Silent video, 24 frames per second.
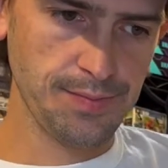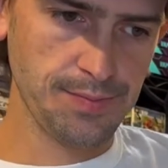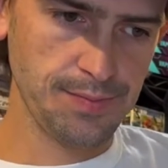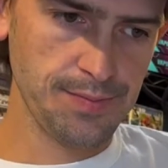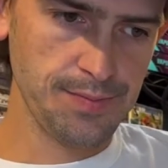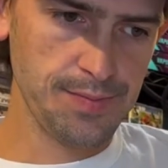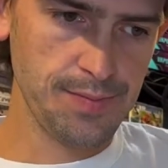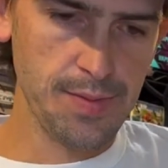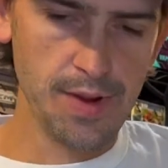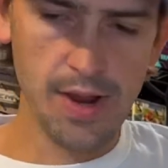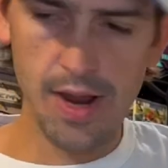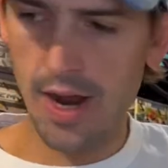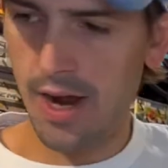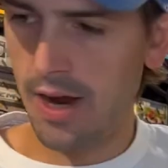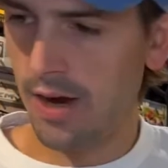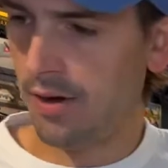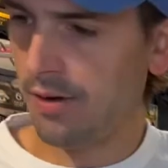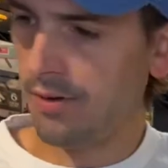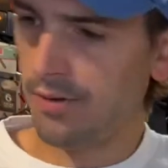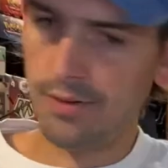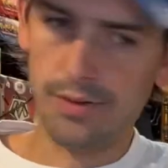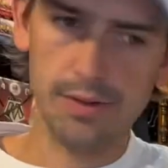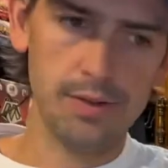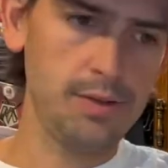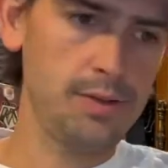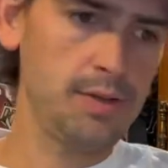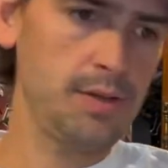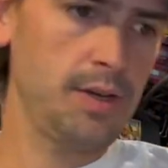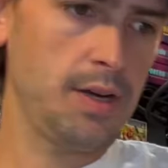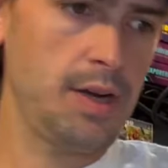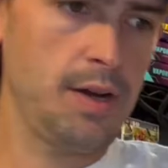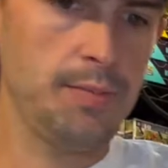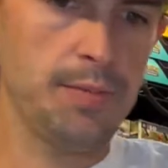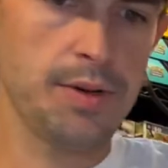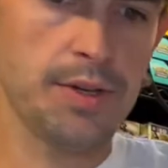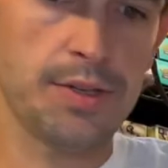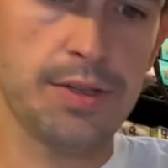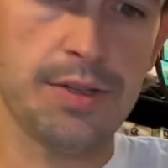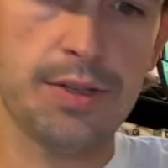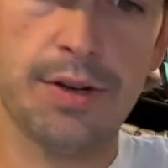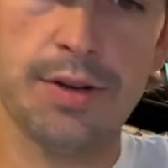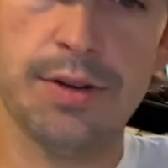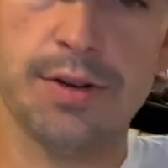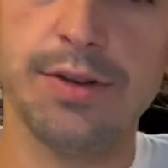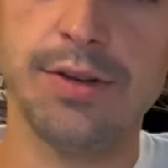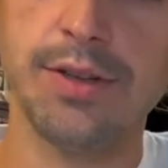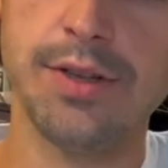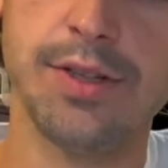now I'm going to
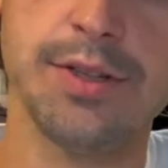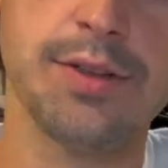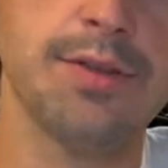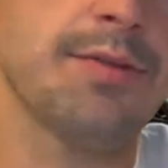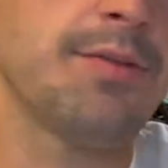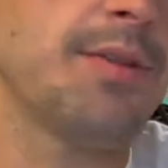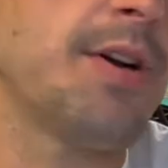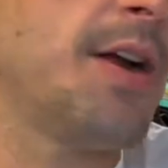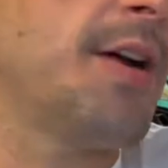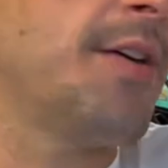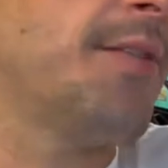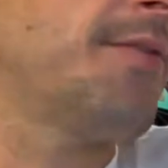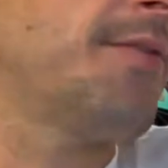turn this around